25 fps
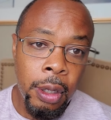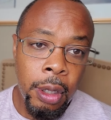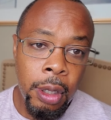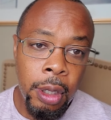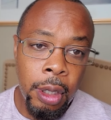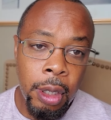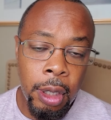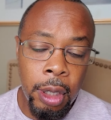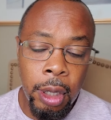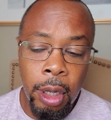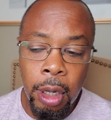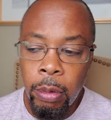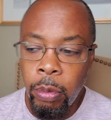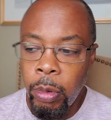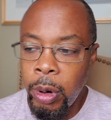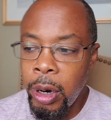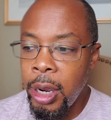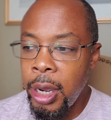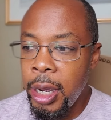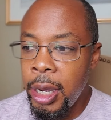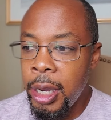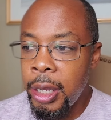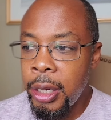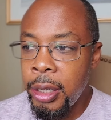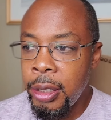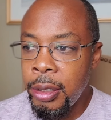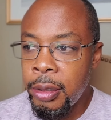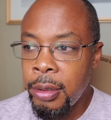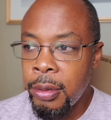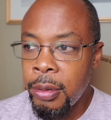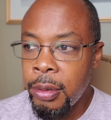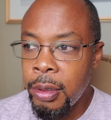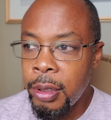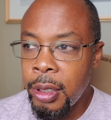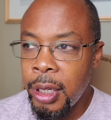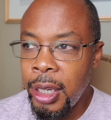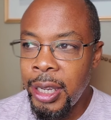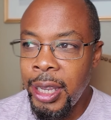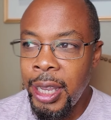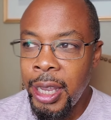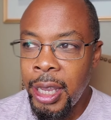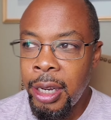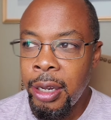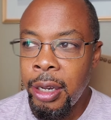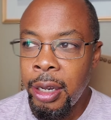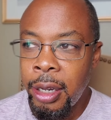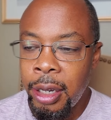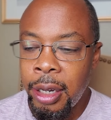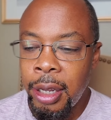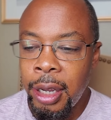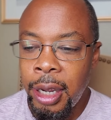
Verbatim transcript: You know, we're un again,